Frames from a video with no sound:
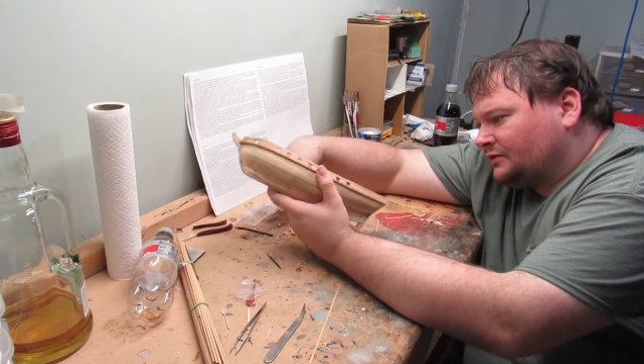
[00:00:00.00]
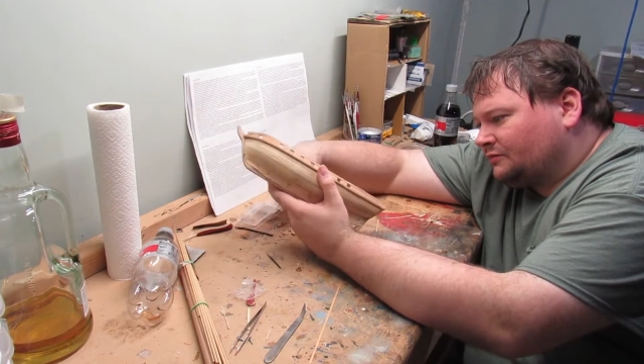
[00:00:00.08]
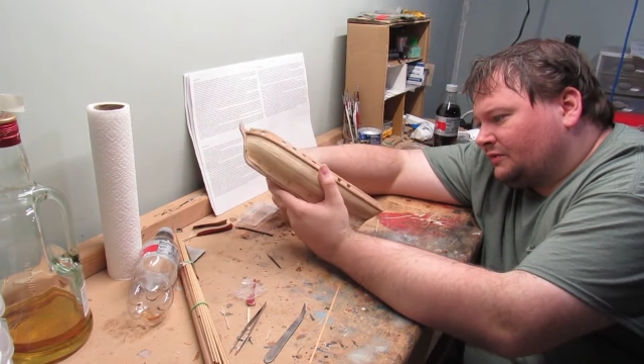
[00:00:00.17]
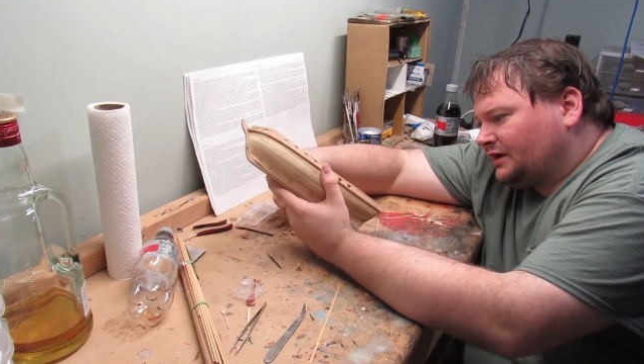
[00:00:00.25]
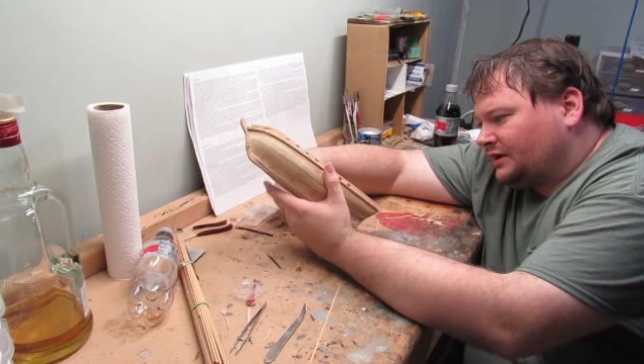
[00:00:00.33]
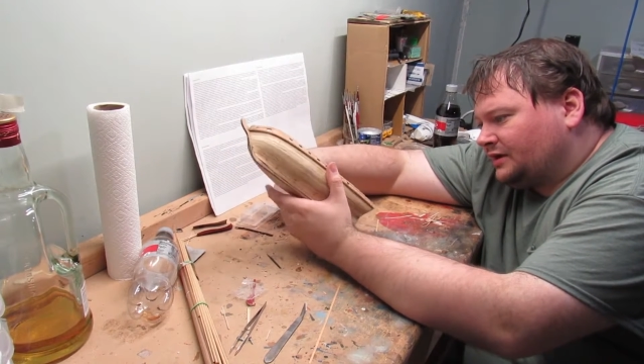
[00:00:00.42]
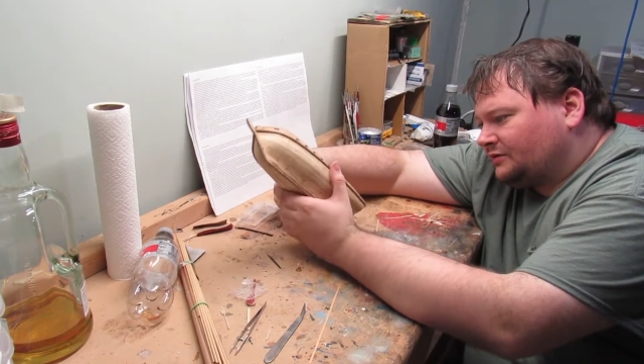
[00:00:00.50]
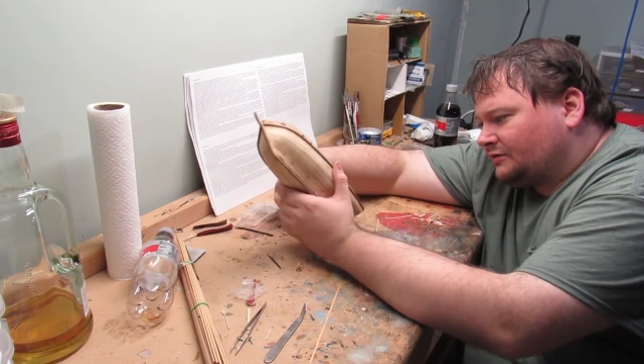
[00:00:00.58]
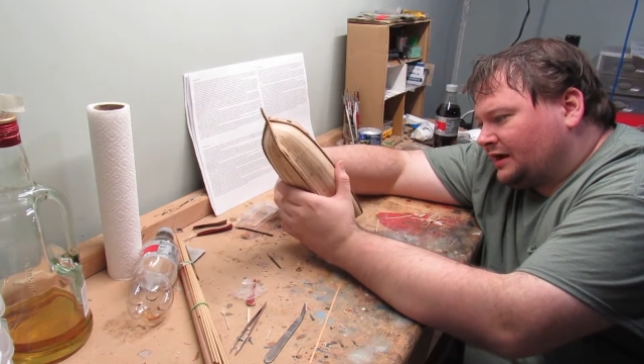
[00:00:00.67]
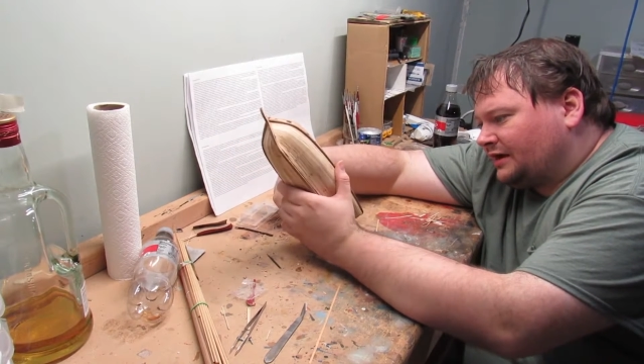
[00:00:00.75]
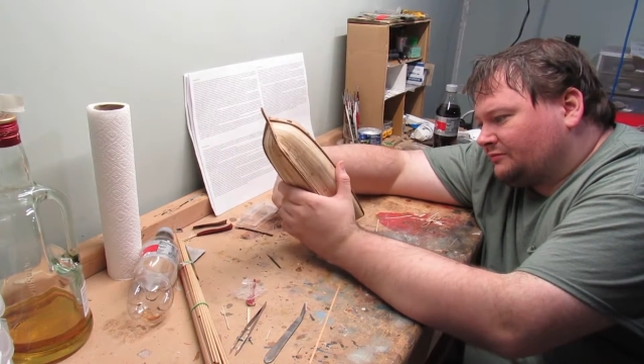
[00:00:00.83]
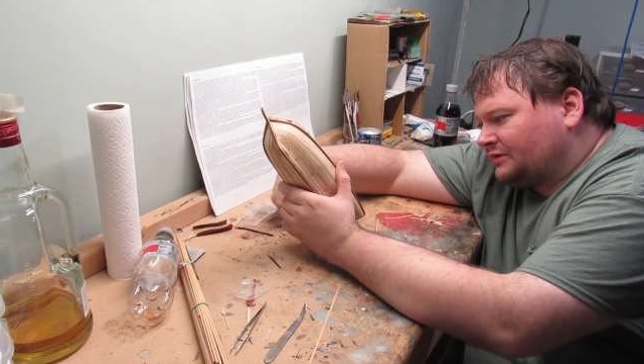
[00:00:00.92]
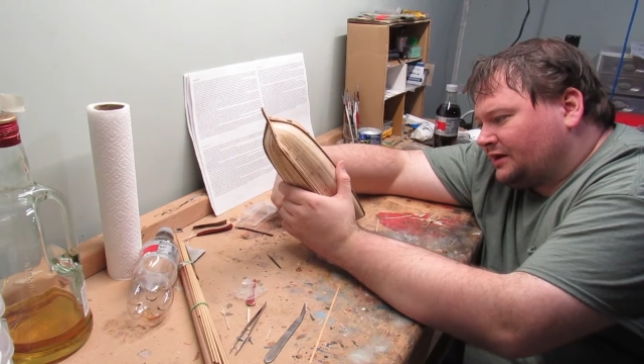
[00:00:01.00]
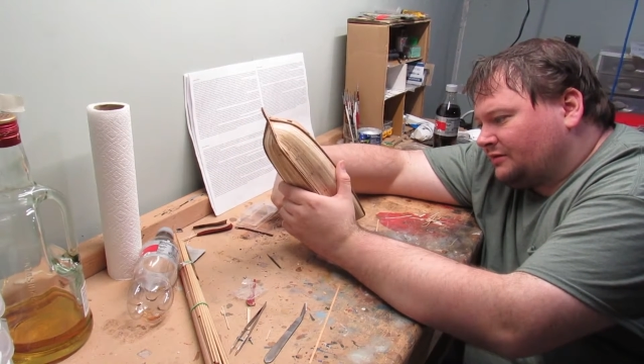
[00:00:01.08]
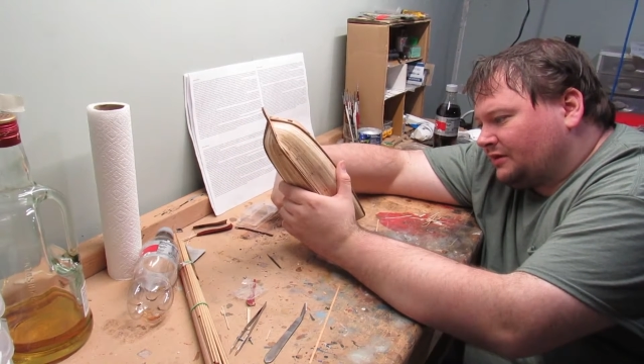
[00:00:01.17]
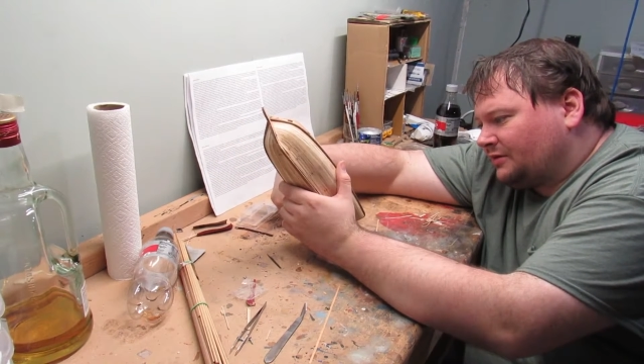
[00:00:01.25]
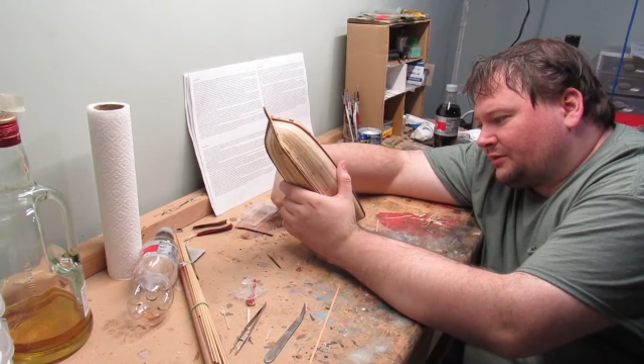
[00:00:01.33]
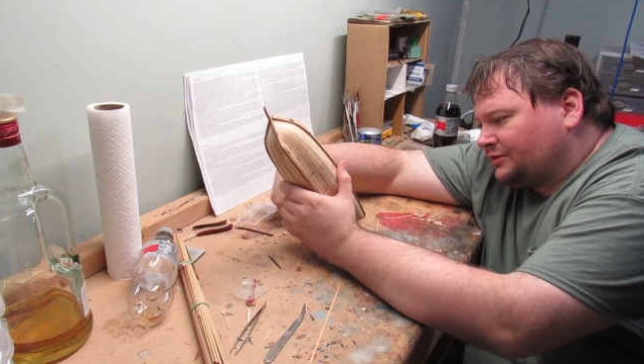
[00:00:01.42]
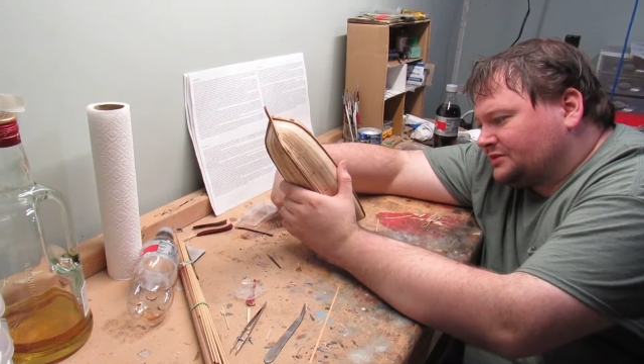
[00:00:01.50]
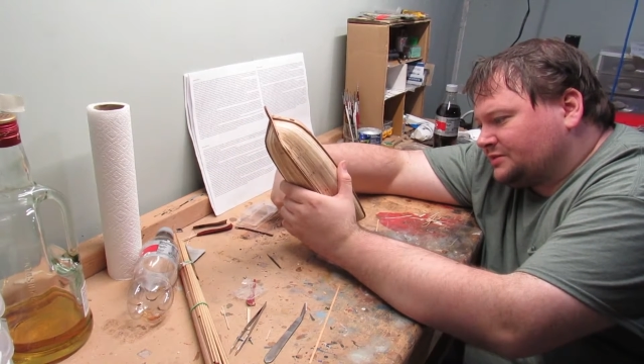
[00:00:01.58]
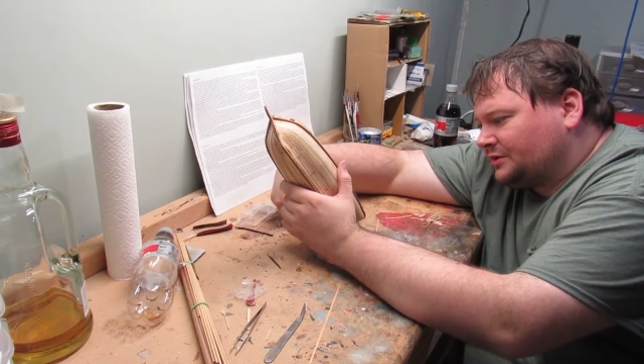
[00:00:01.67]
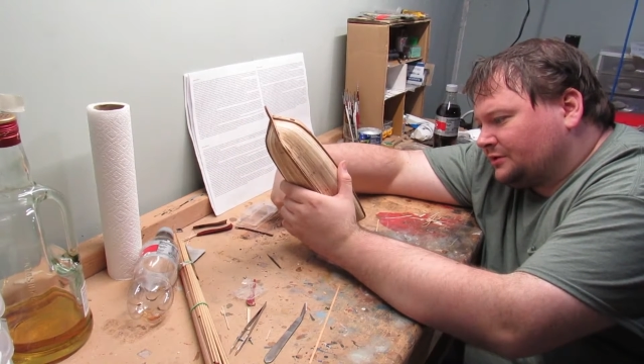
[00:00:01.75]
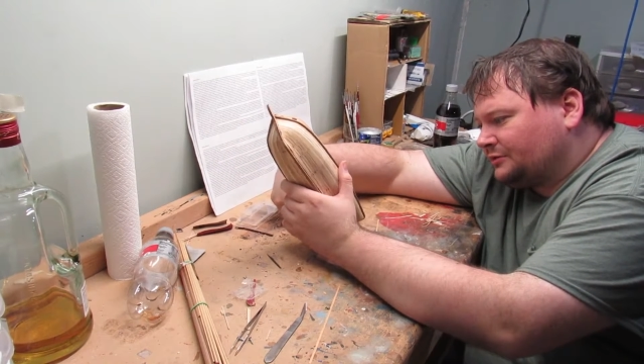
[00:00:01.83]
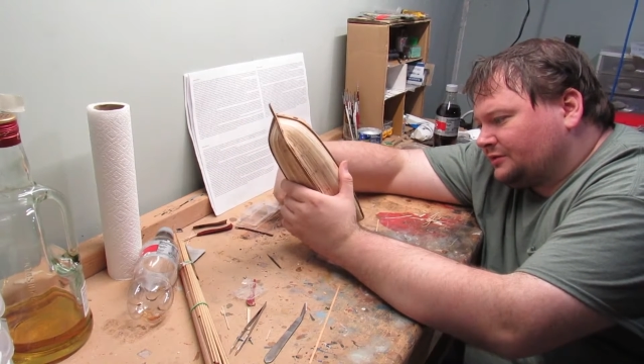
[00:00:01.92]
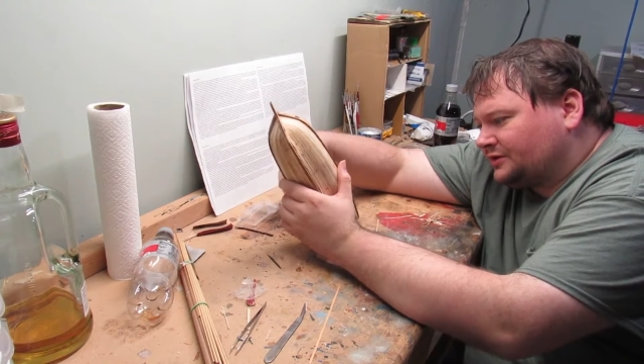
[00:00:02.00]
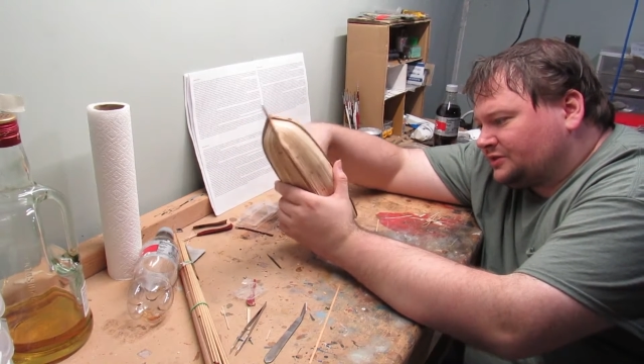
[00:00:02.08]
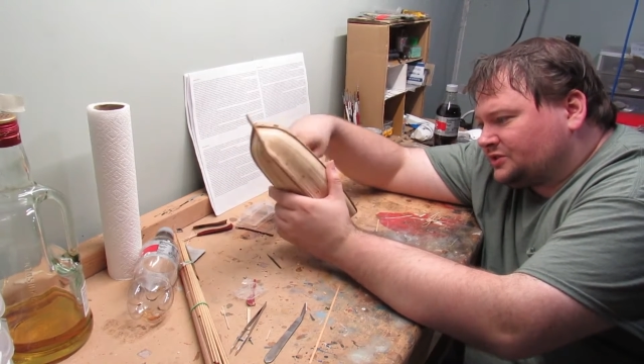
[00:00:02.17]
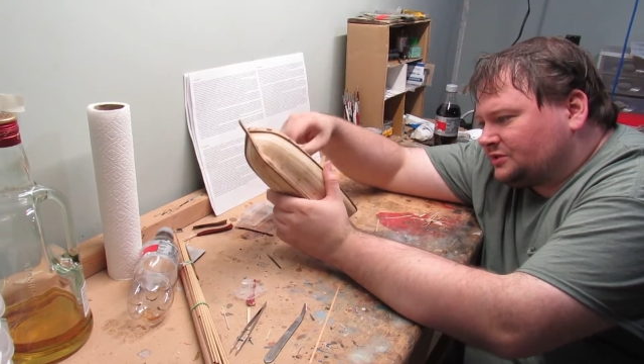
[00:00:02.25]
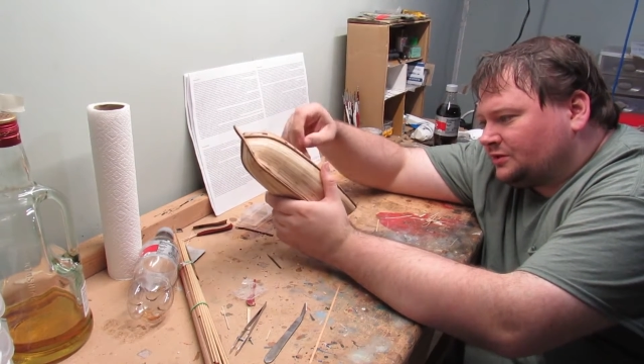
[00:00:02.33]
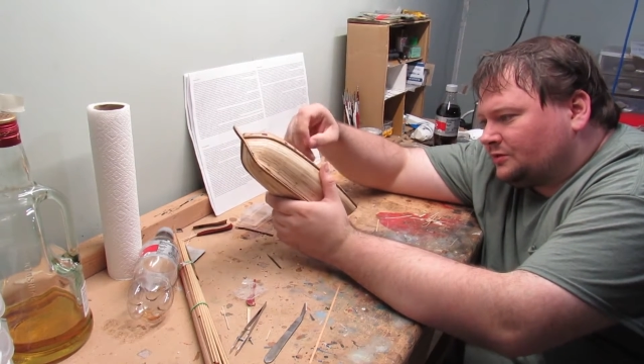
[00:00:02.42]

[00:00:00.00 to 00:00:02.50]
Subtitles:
ran around with some other things.